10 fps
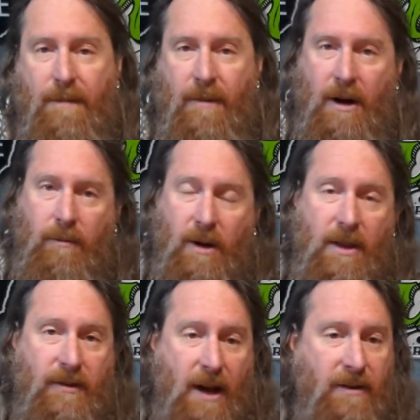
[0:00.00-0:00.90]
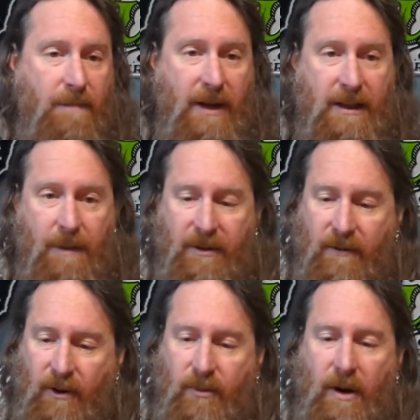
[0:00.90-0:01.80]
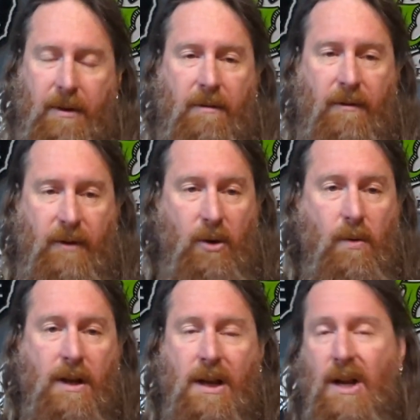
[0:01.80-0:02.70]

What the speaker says: one of the ciders I picked up is the first one I'm going to review.